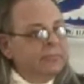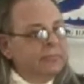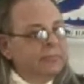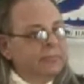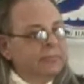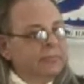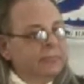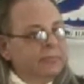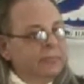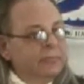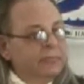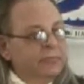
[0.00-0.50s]

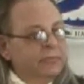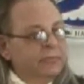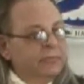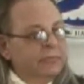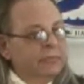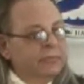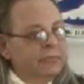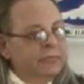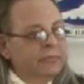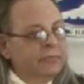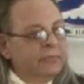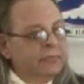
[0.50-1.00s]

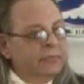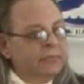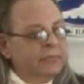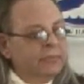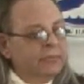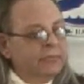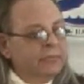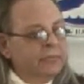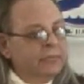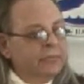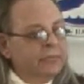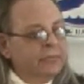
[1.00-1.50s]

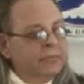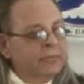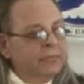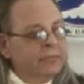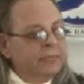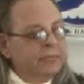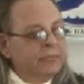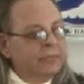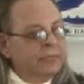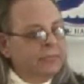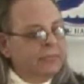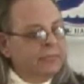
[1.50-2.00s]

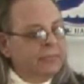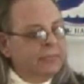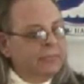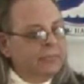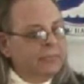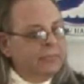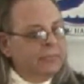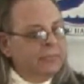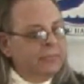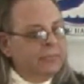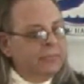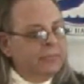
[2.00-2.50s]

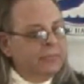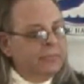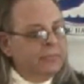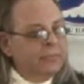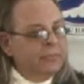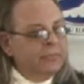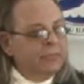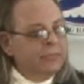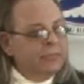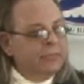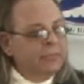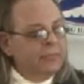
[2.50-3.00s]

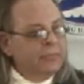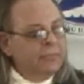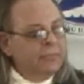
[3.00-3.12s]
This person isn't speaking.